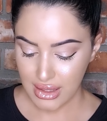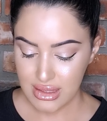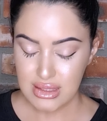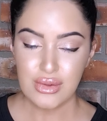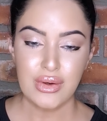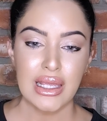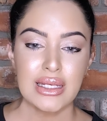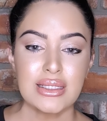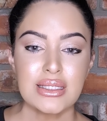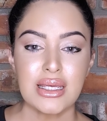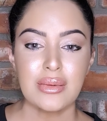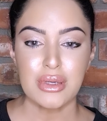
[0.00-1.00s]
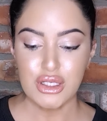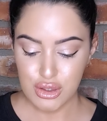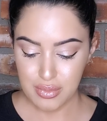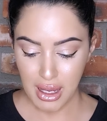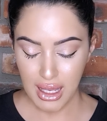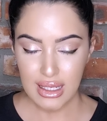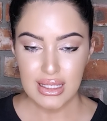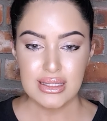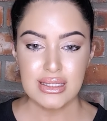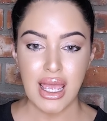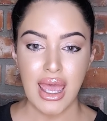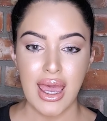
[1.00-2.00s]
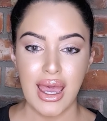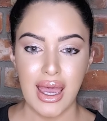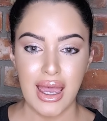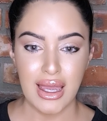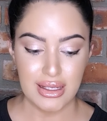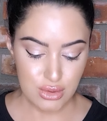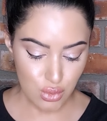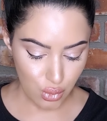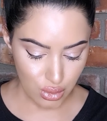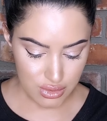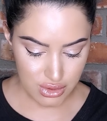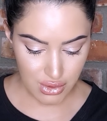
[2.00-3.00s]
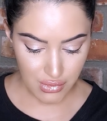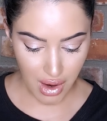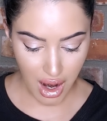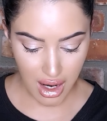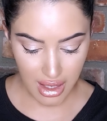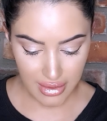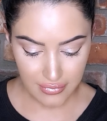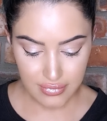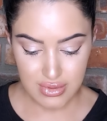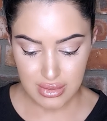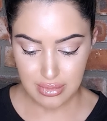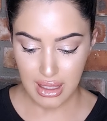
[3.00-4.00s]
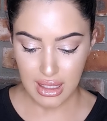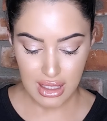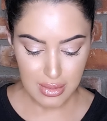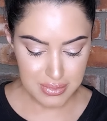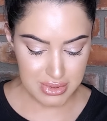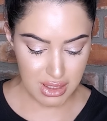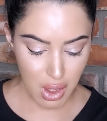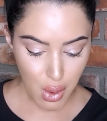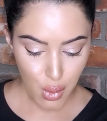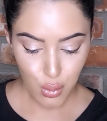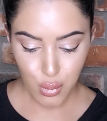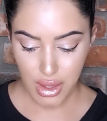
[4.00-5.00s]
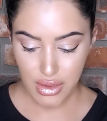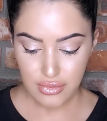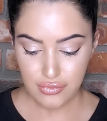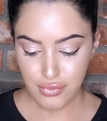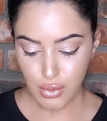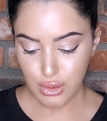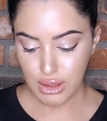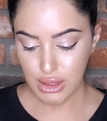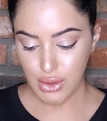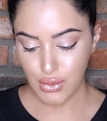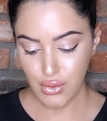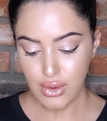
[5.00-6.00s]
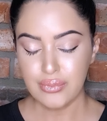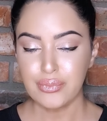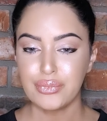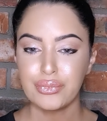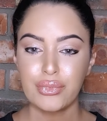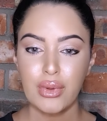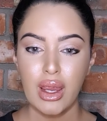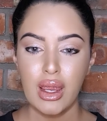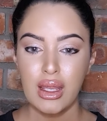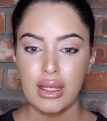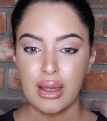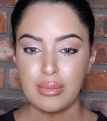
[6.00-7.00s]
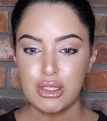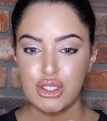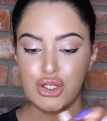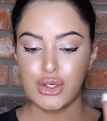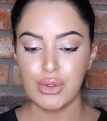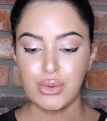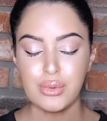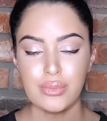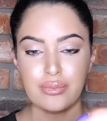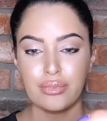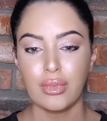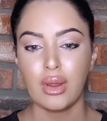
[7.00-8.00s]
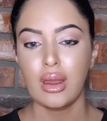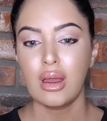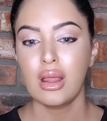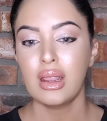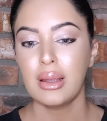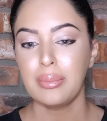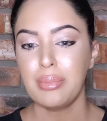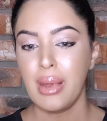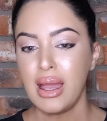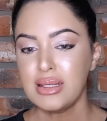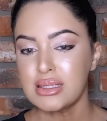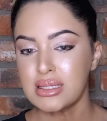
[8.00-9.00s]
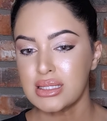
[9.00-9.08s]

is a Radiant Image palette, and also I did my lips with the Folklore number 2 lip matte.